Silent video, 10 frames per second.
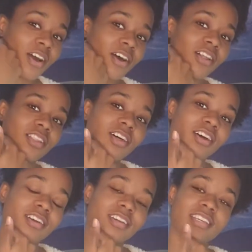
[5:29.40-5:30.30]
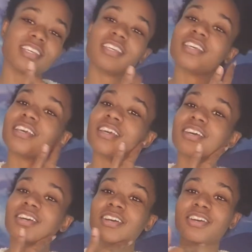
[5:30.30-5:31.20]
along
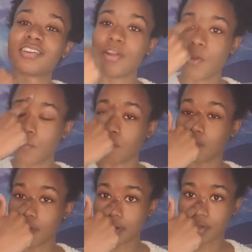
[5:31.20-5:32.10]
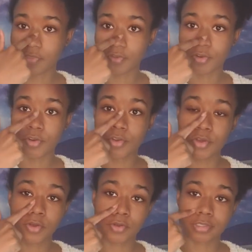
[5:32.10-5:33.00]
here, right on the
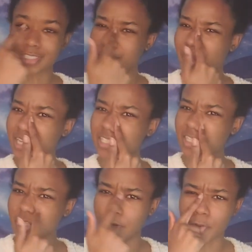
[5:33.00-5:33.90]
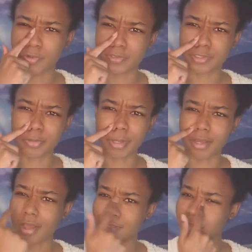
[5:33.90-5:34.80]
nose, especially the nose. Oh my
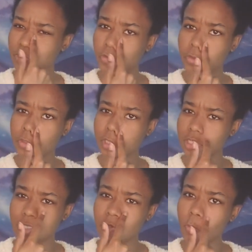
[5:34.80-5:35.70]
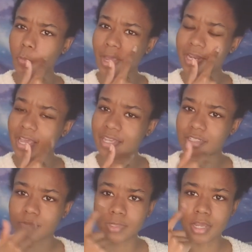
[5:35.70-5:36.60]
gosh, the nose, like little
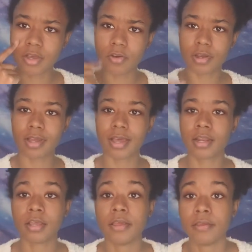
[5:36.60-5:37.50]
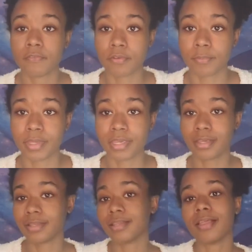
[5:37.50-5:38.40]
whiteheads when not going on. For
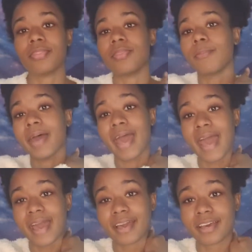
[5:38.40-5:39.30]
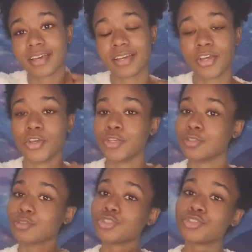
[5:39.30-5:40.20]
me, the back,
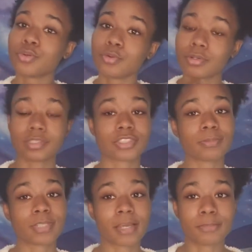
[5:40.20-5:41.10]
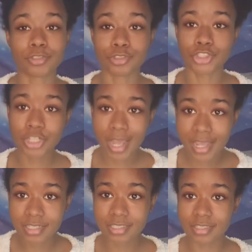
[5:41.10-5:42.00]
your shoulders, sometimes your
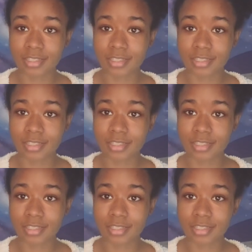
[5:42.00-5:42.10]
chest.